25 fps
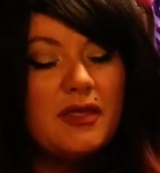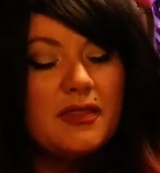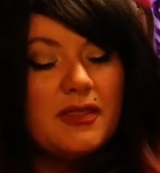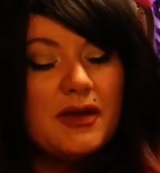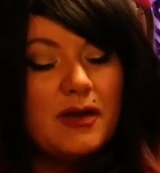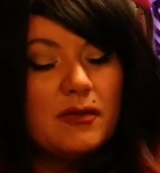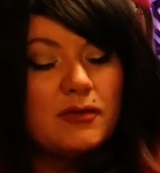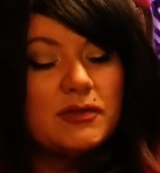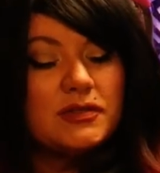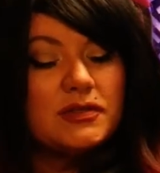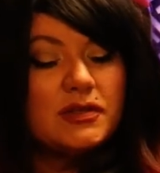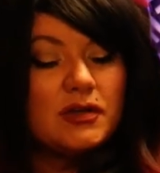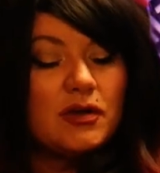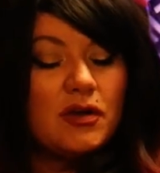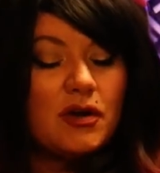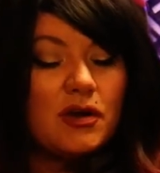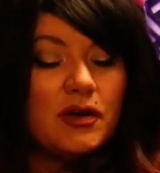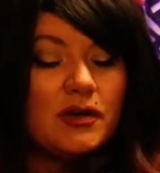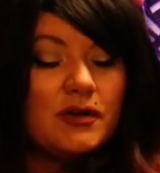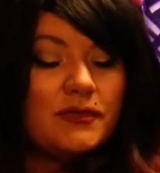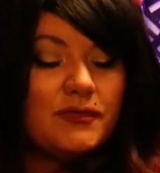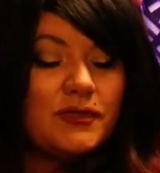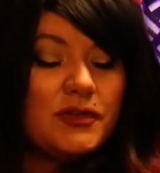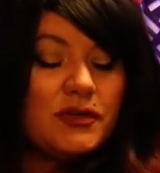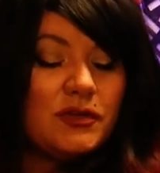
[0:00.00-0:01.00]
That was the
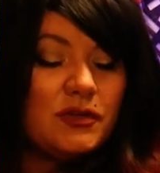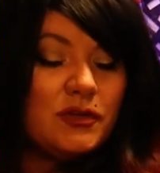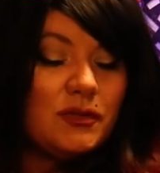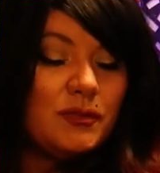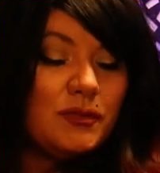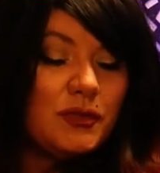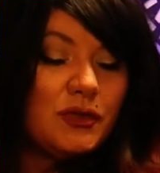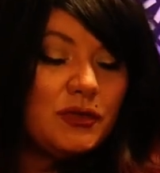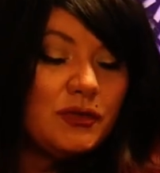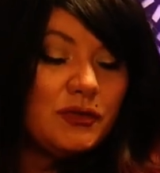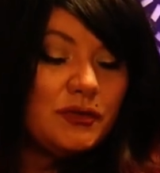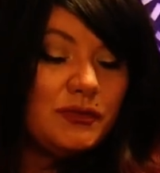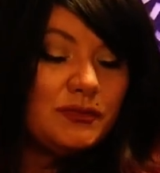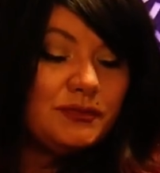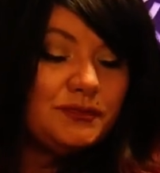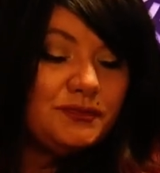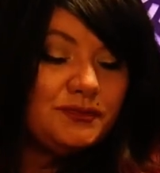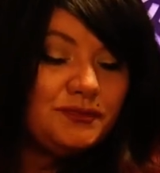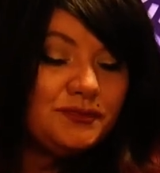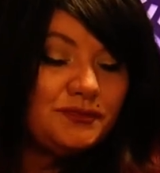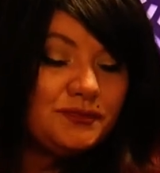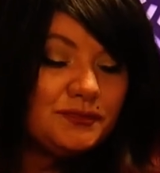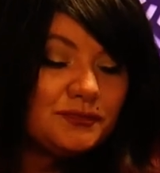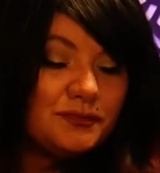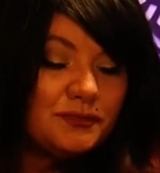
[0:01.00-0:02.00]
card of the new moon.
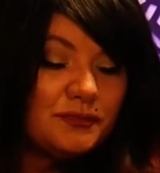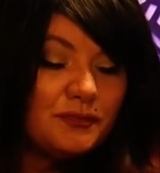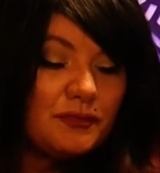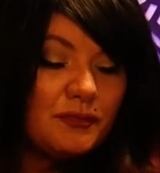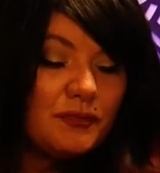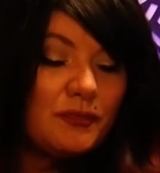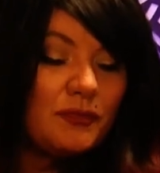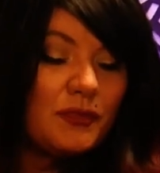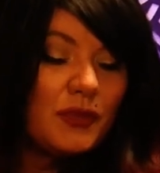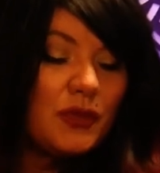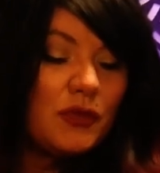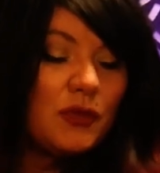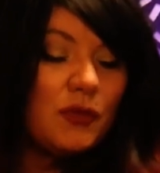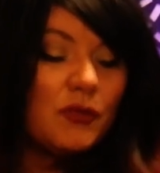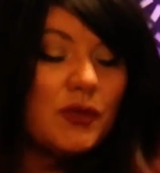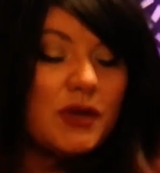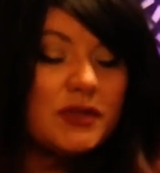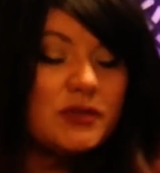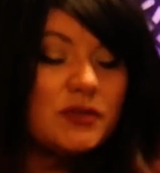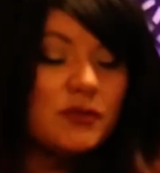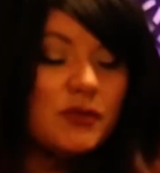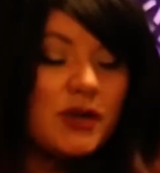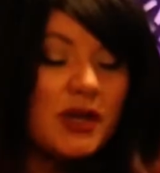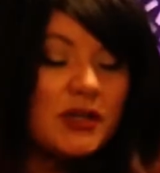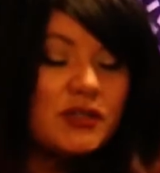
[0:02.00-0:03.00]
The
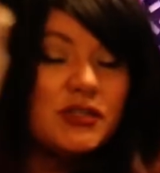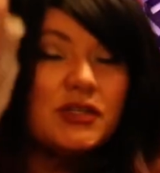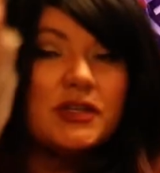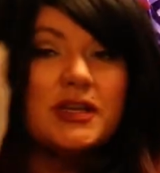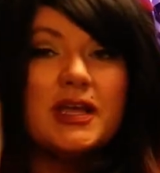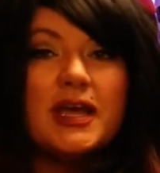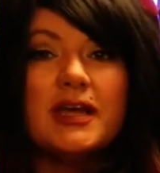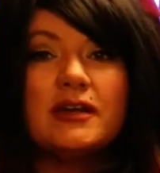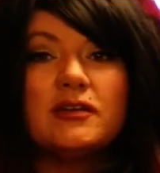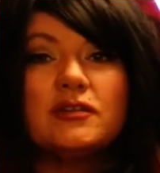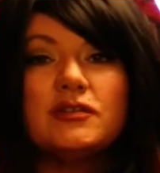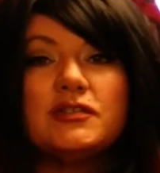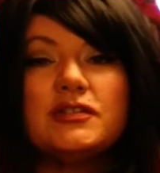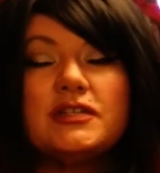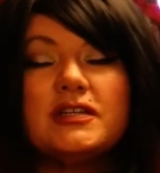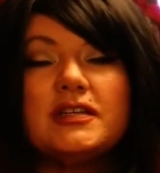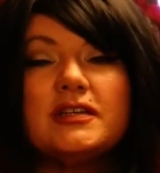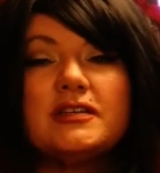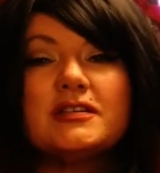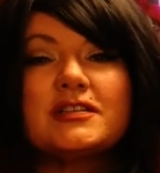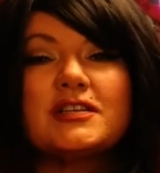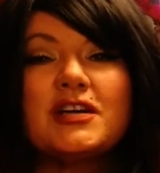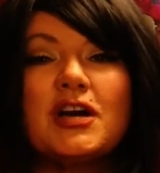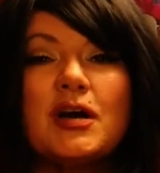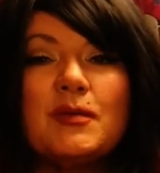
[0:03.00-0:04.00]
resurrection energy
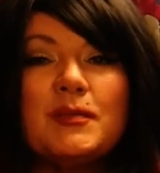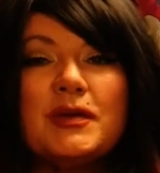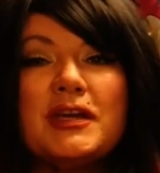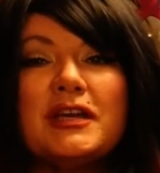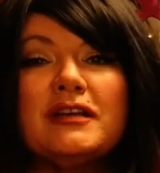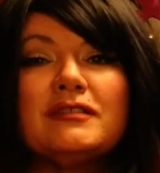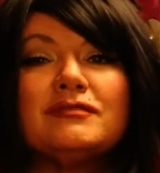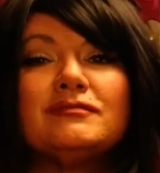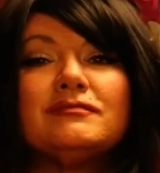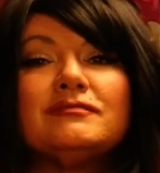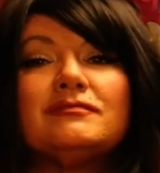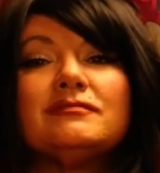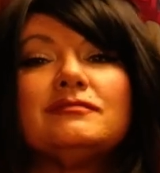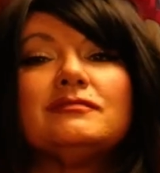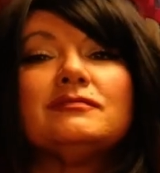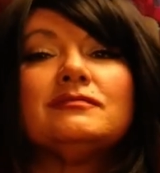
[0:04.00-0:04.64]
is coming